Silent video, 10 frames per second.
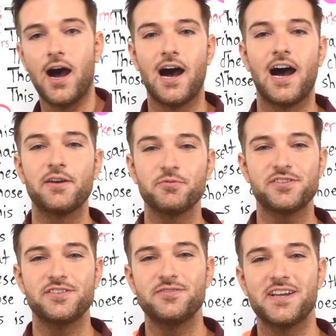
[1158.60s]
I will
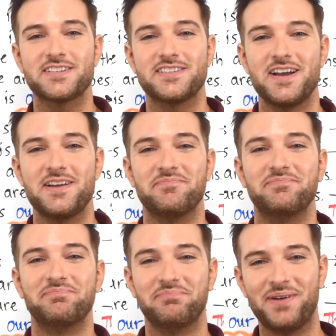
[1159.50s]
see you next time.
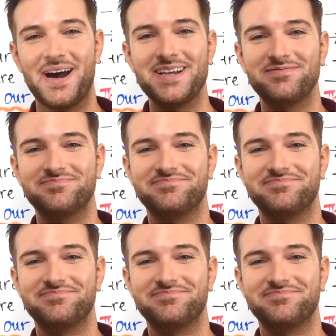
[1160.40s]
Bye.